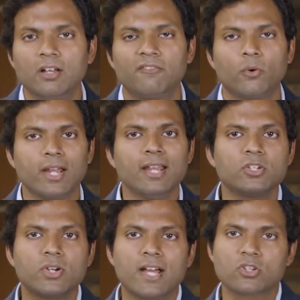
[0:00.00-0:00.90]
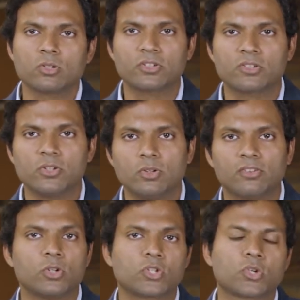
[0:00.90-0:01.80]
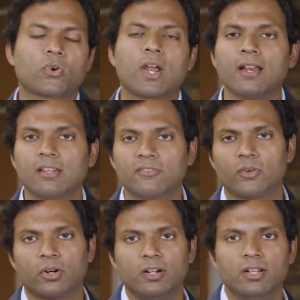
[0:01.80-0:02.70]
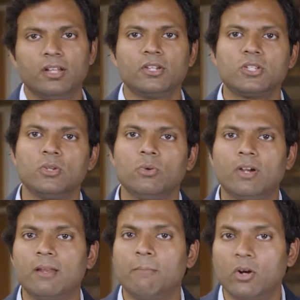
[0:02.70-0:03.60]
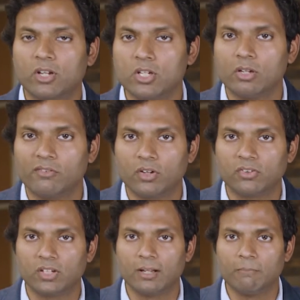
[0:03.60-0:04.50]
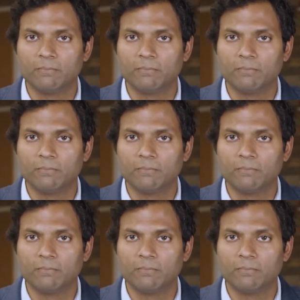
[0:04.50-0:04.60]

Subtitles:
for international students to transfer to an American university.